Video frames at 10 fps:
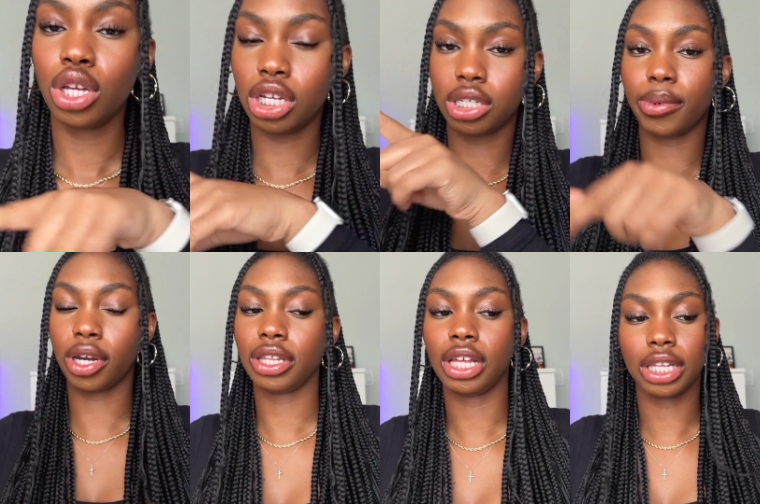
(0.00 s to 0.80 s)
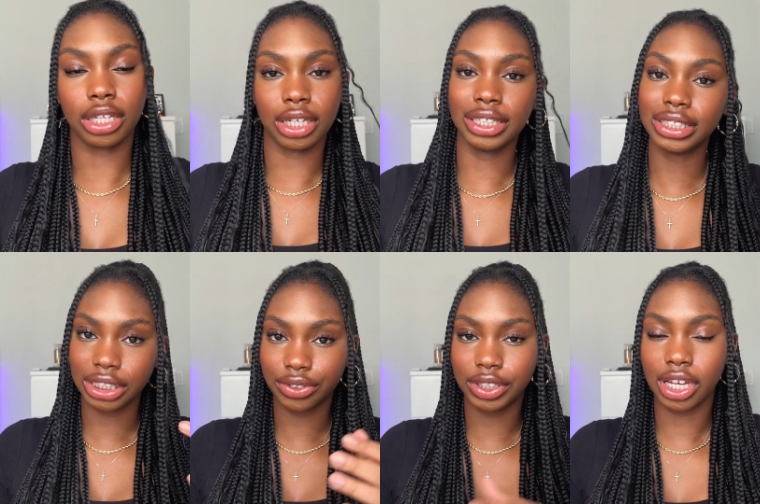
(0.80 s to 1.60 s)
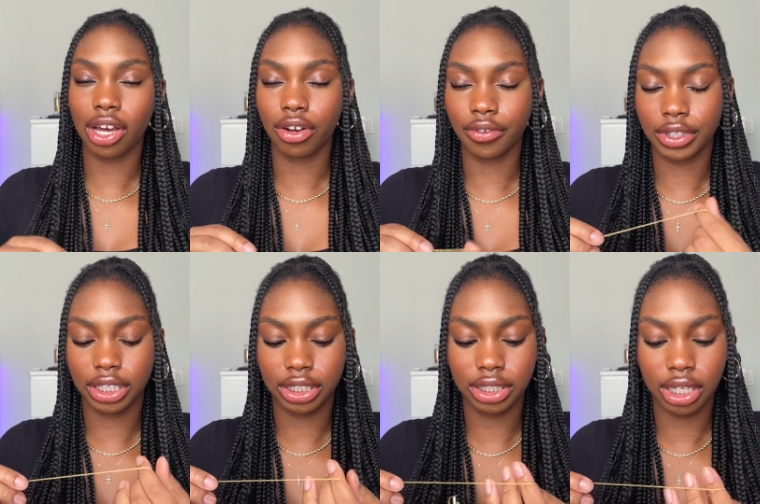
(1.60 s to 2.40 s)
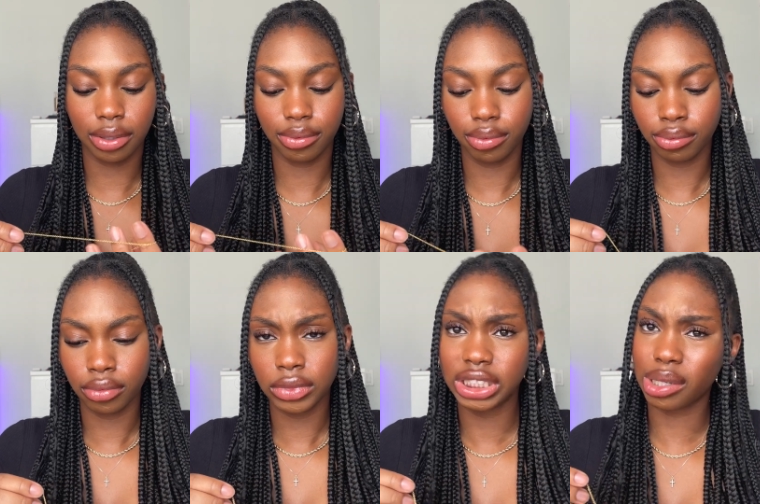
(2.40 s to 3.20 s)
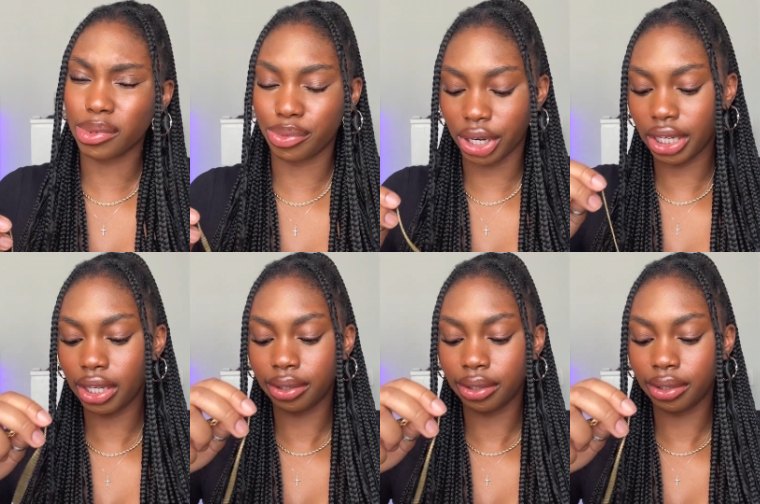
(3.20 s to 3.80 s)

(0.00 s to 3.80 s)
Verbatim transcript: it's a part of the little accessories i got over this summer break